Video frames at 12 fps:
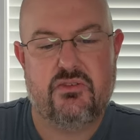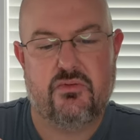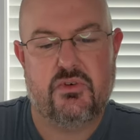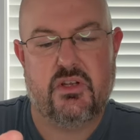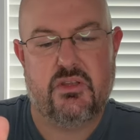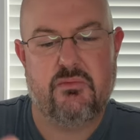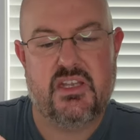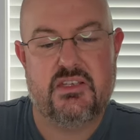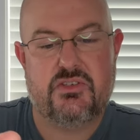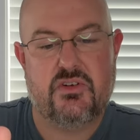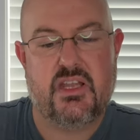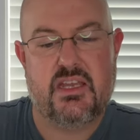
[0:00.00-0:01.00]
where all the buttons
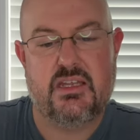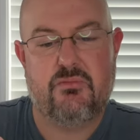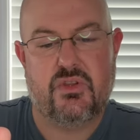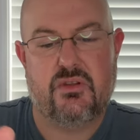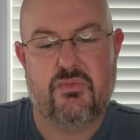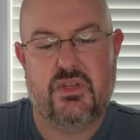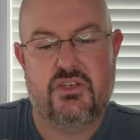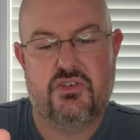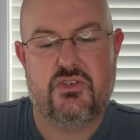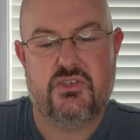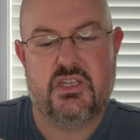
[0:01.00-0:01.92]
are lined up with the plungers,